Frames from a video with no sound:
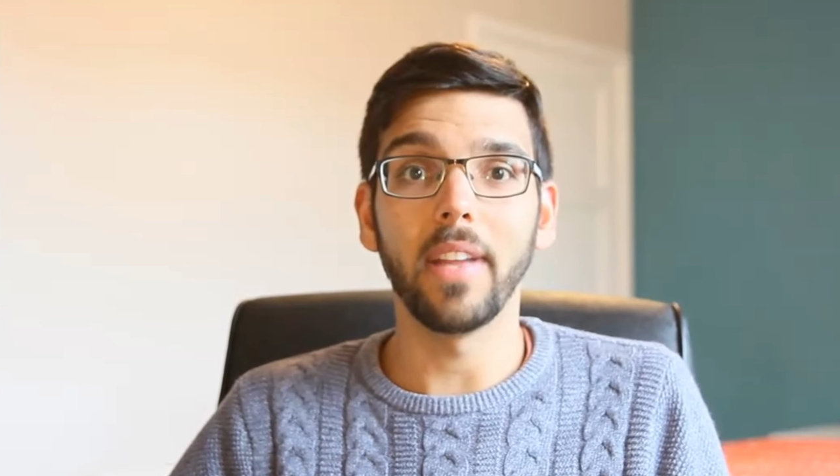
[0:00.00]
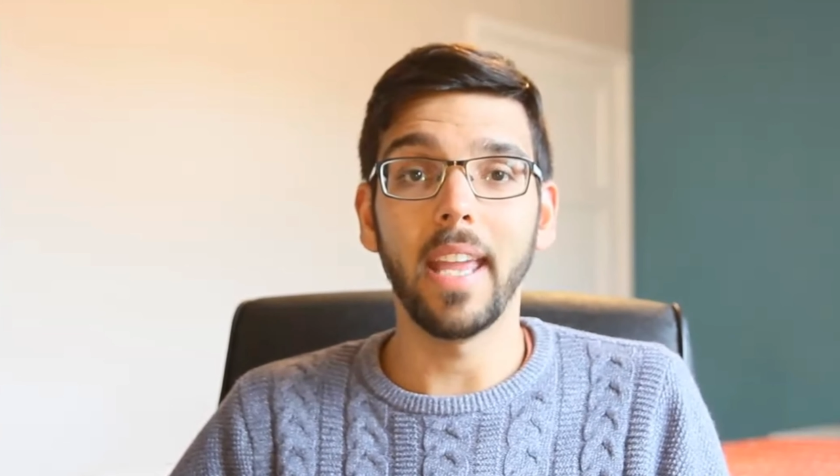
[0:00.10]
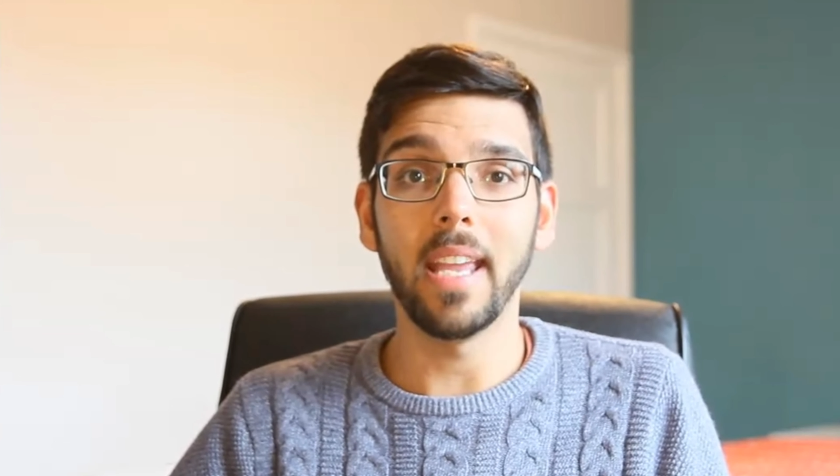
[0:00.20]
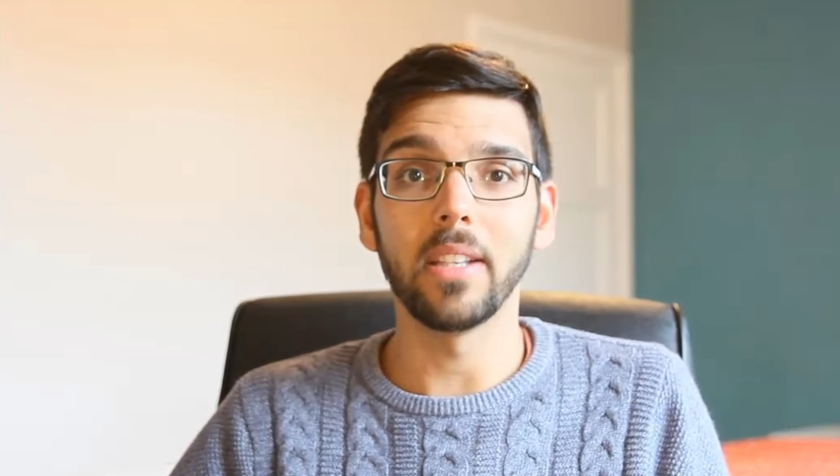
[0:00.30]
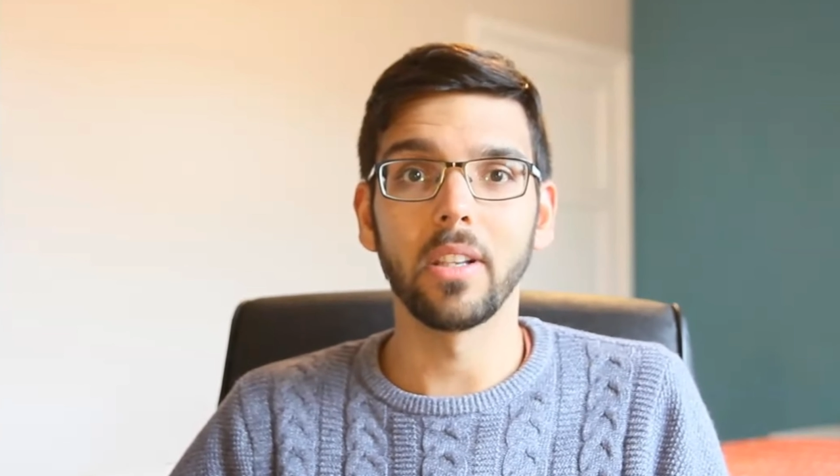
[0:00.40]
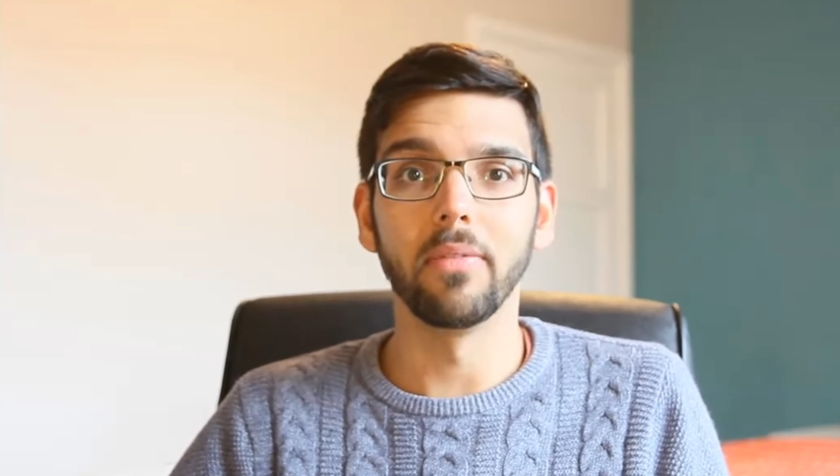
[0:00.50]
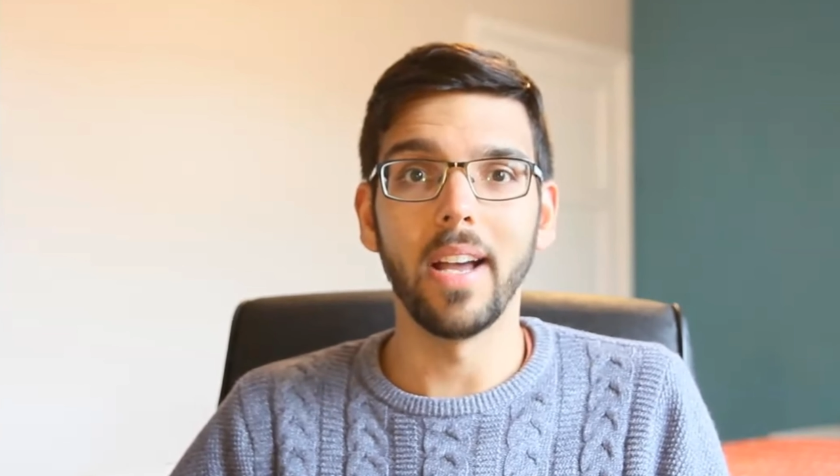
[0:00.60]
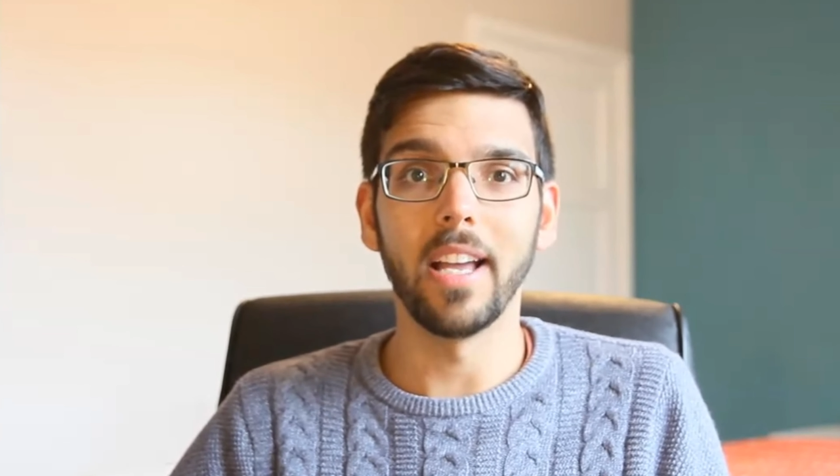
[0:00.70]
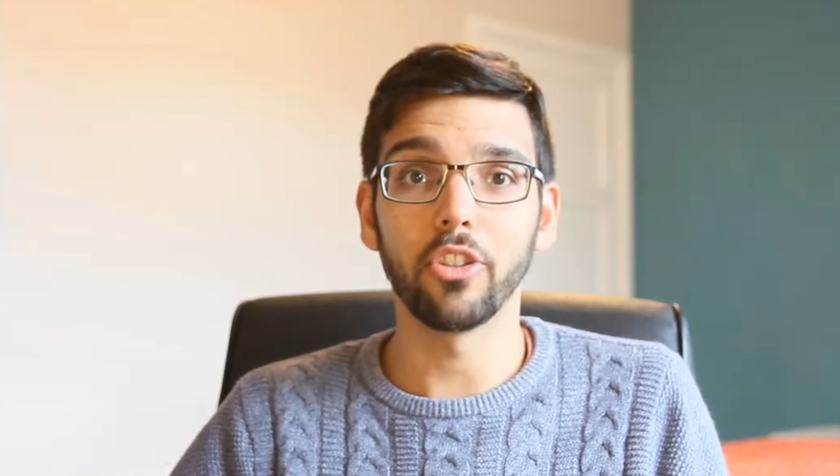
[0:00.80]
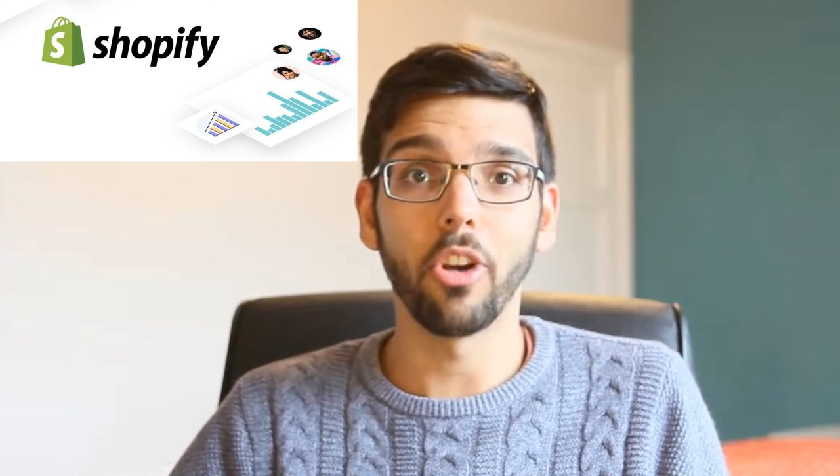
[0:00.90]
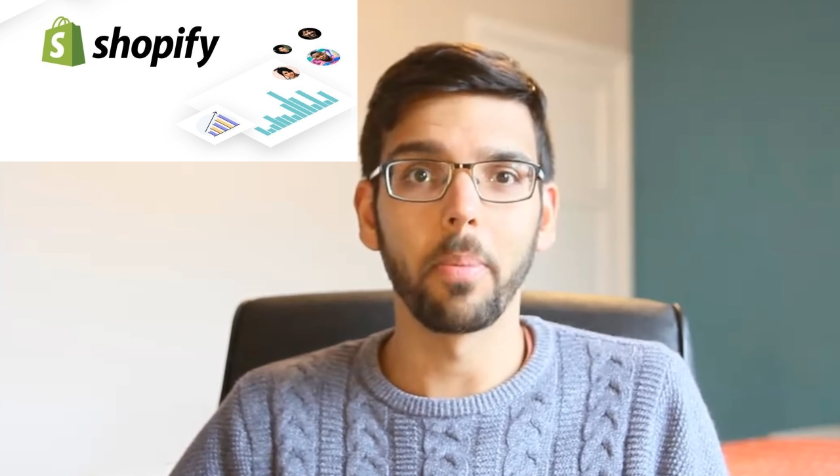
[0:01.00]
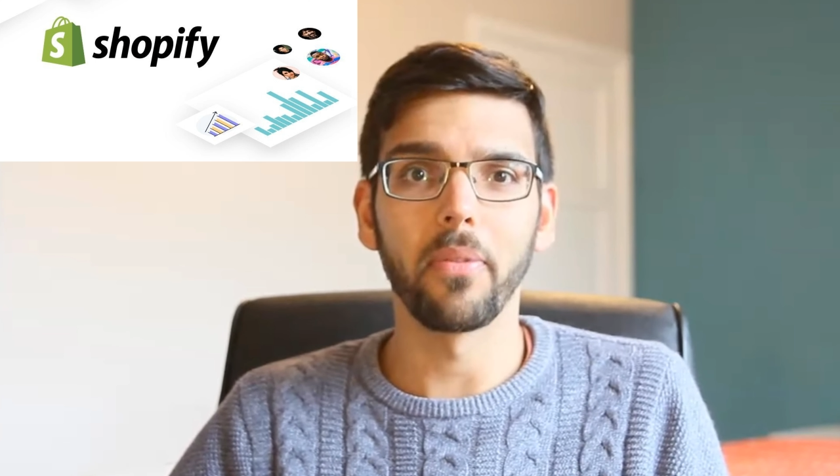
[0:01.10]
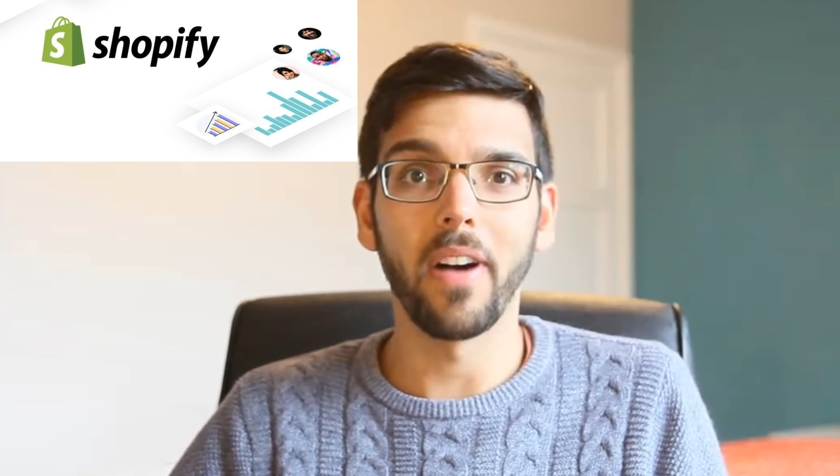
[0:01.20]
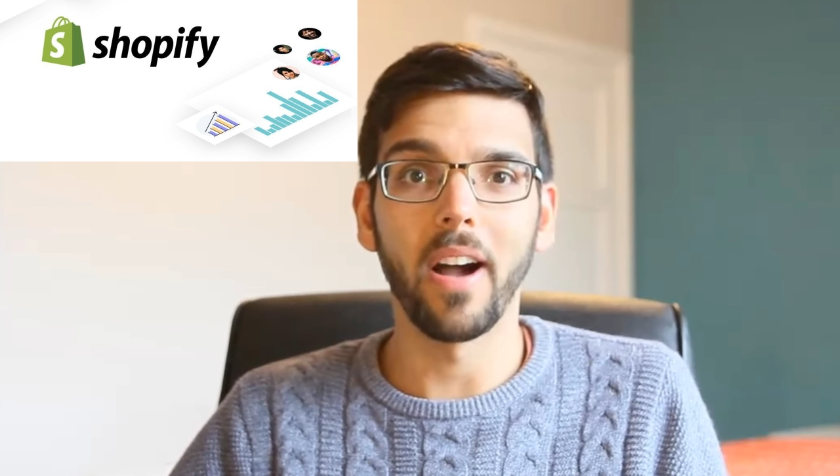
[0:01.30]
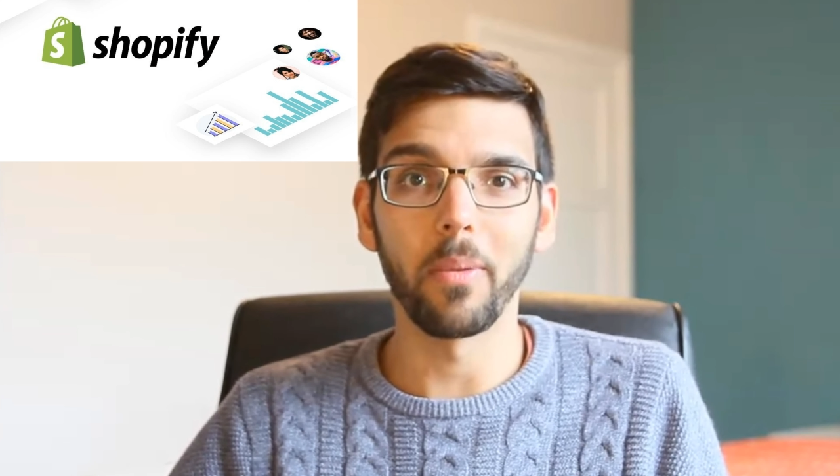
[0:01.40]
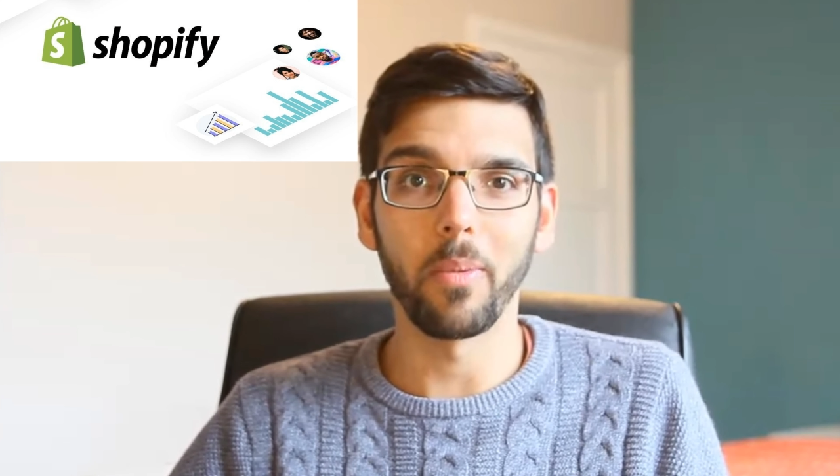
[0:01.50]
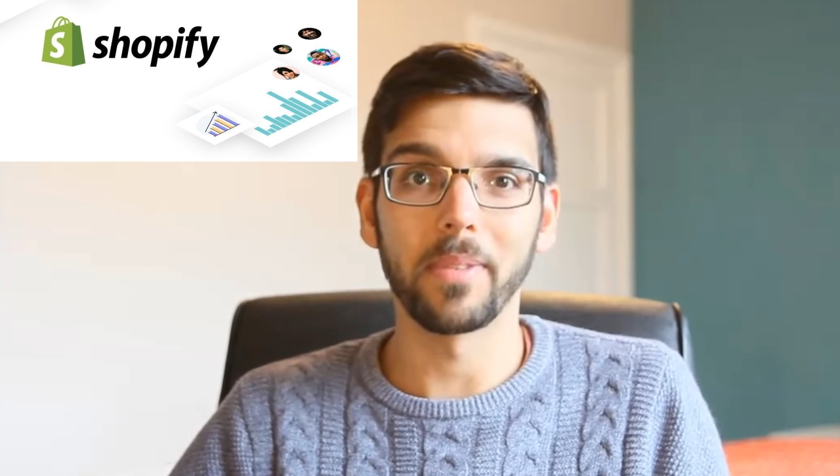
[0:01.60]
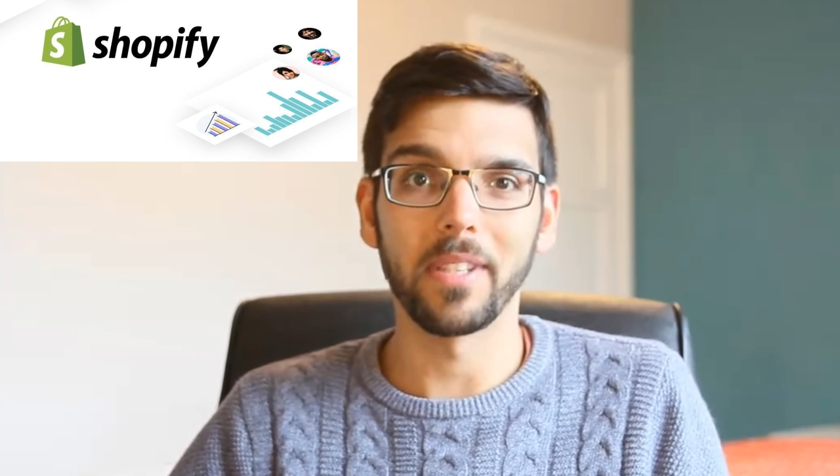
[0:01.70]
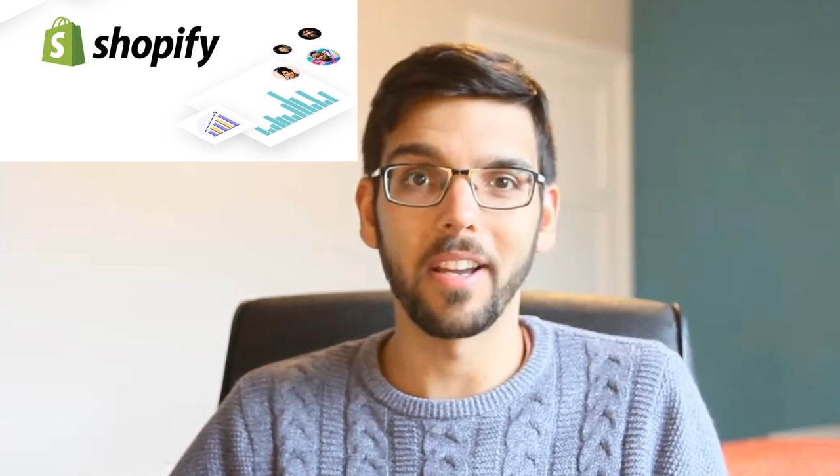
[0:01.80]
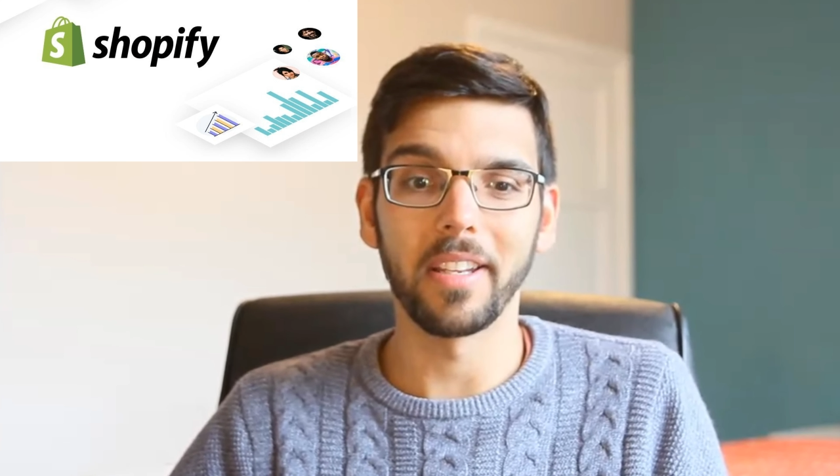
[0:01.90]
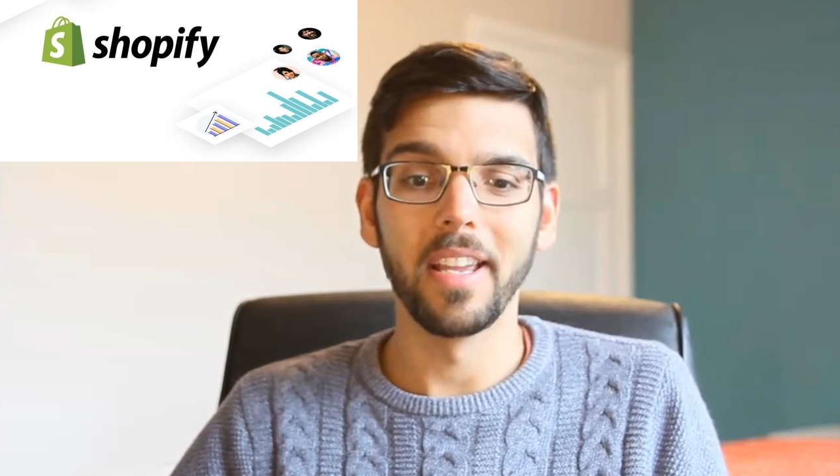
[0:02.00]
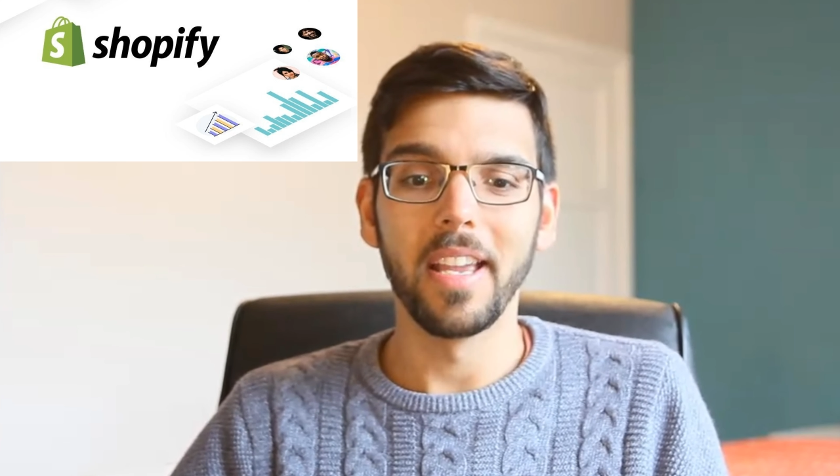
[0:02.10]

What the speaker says: hits on their Shopify website.